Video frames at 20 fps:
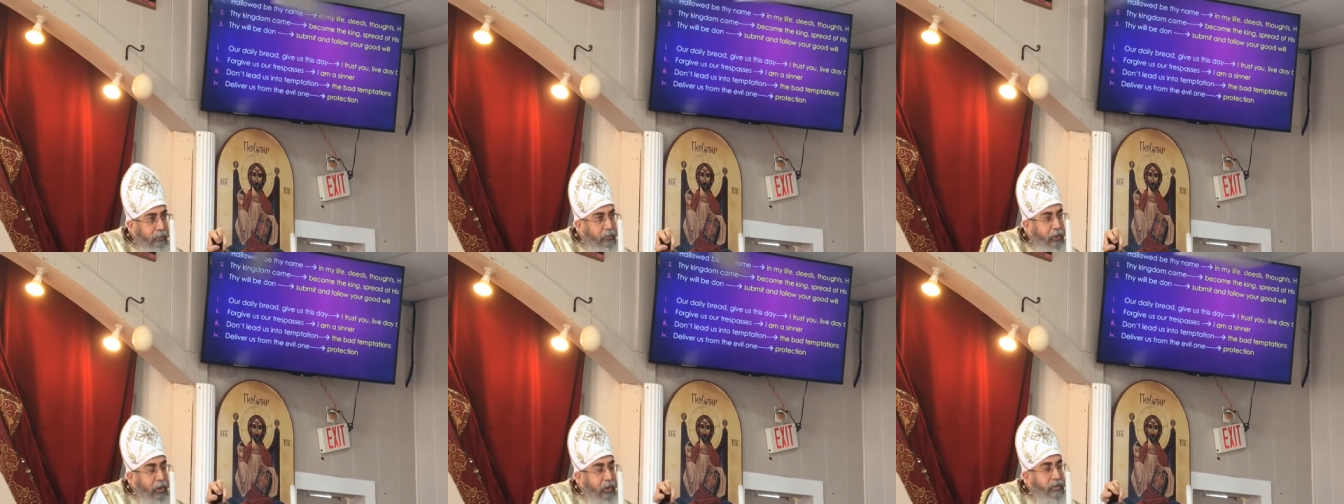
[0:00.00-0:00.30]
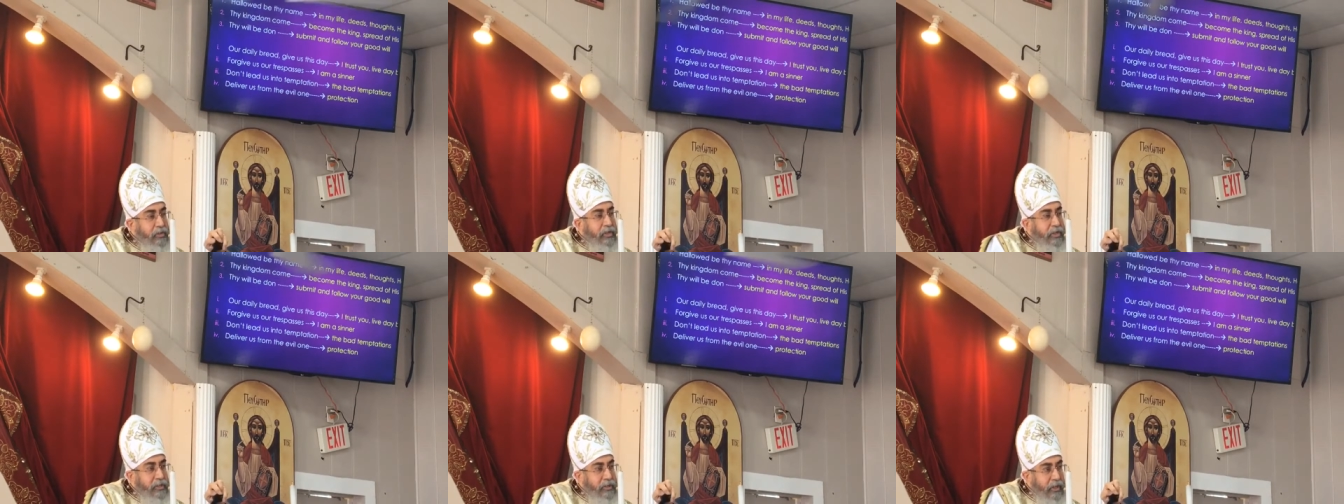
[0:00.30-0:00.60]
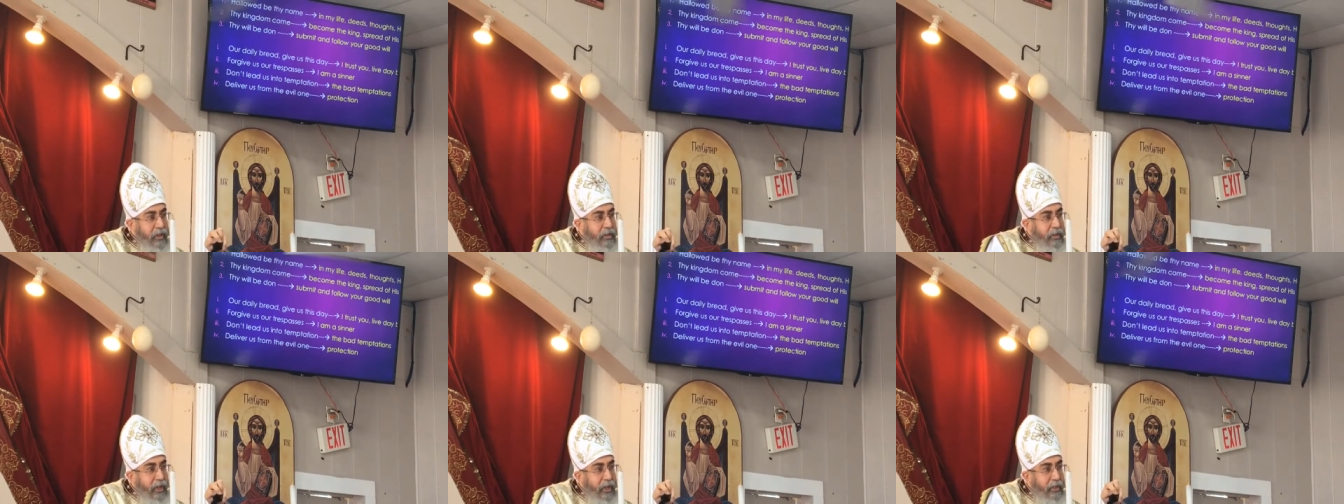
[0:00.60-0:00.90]
because he
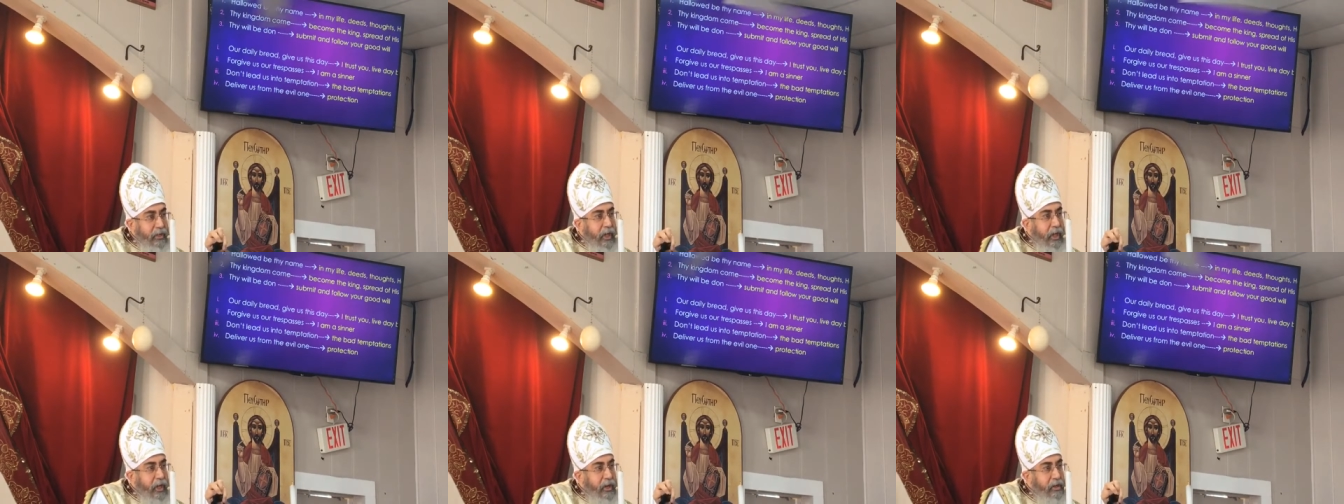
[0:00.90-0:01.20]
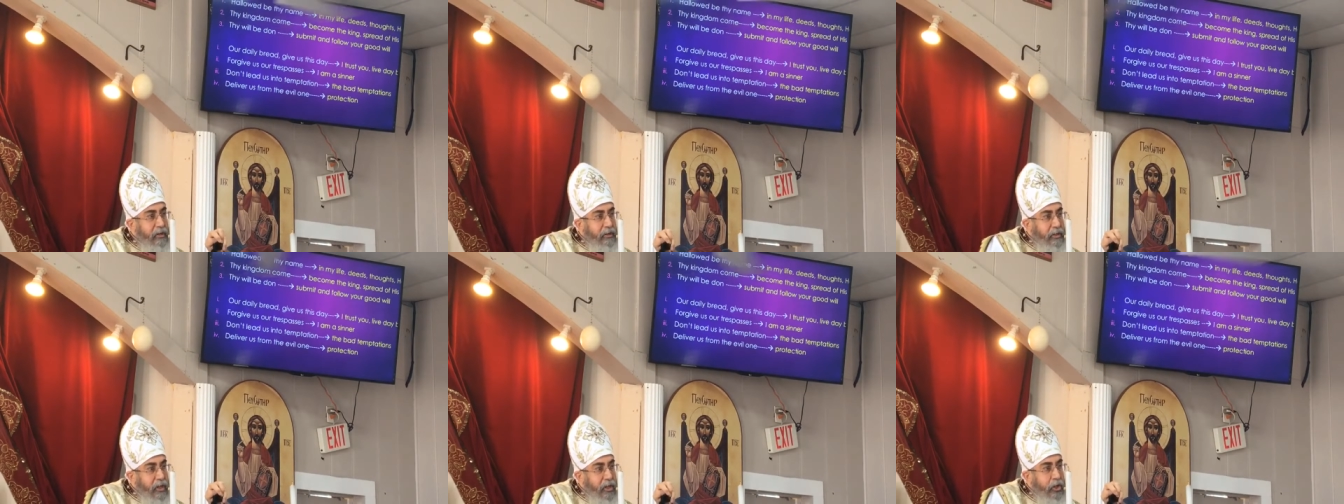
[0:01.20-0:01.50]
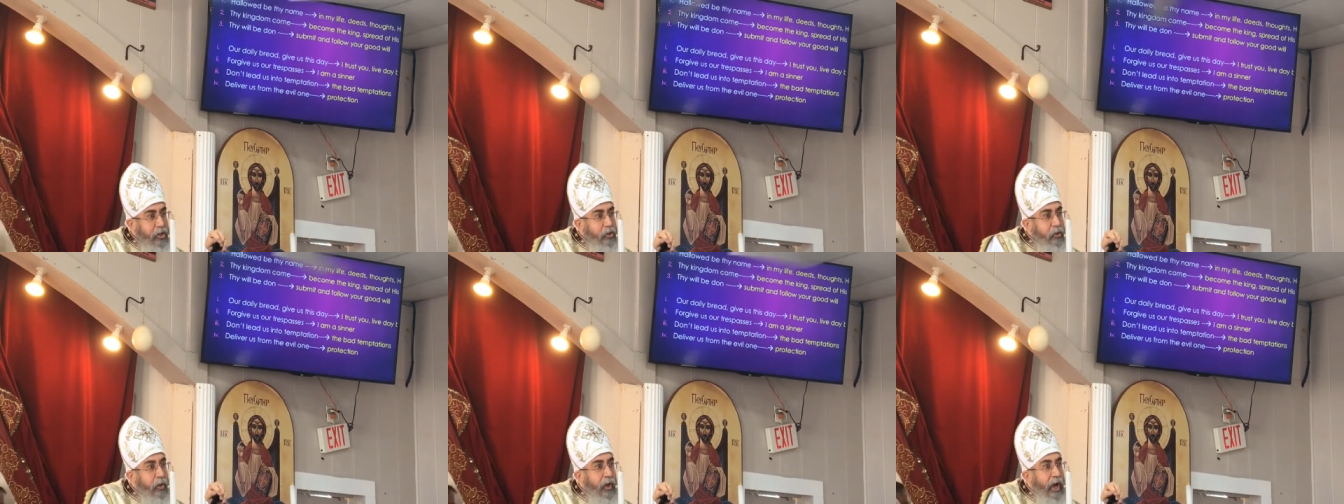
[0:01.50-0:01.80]
said that
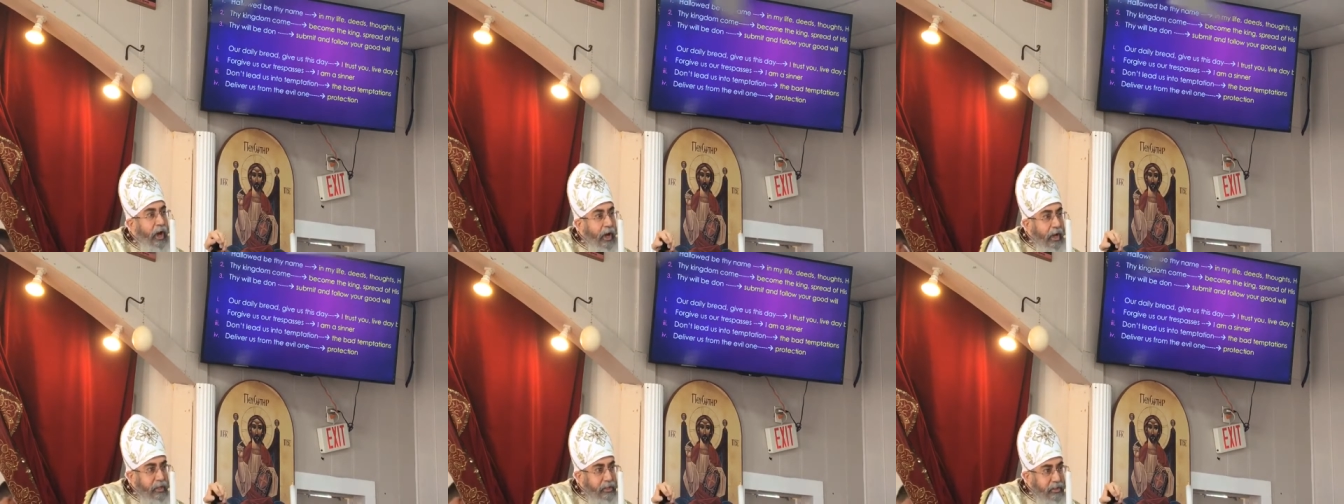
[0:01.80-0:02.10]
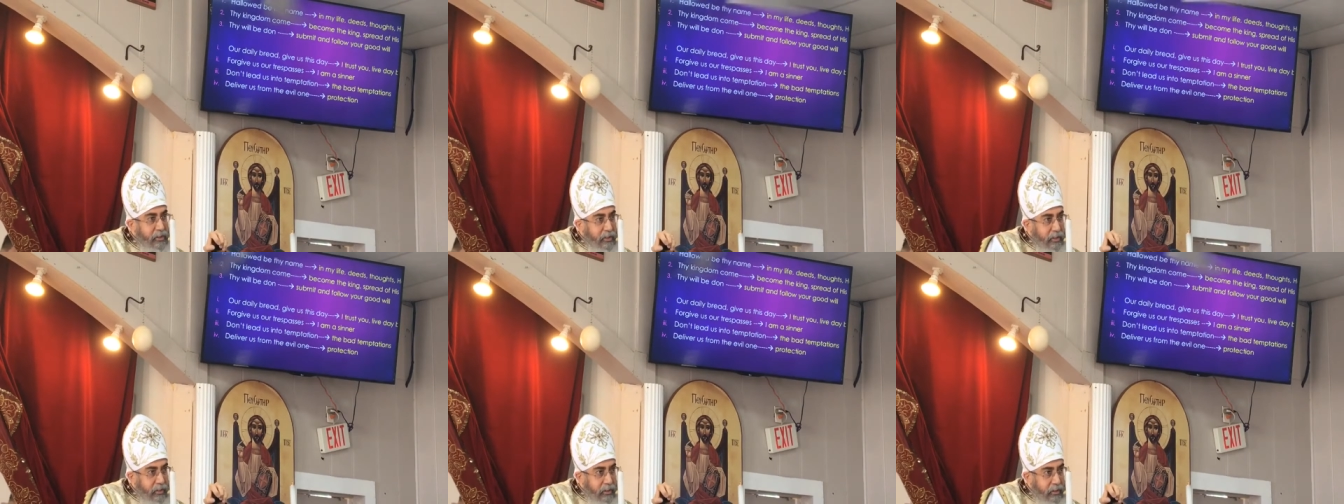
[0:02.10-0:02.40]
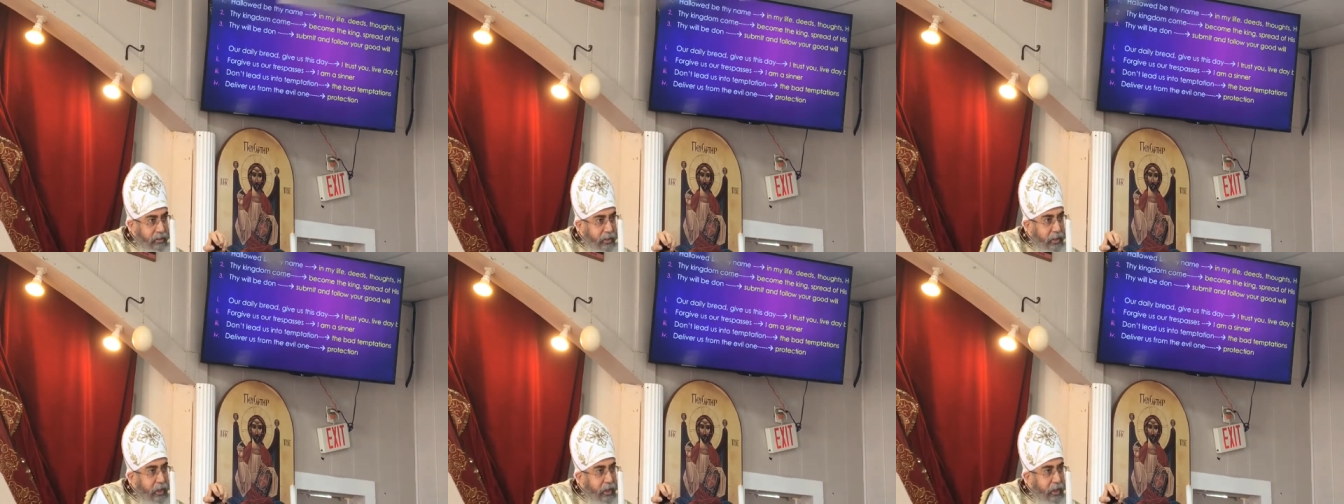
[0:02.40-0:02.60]
anything you ask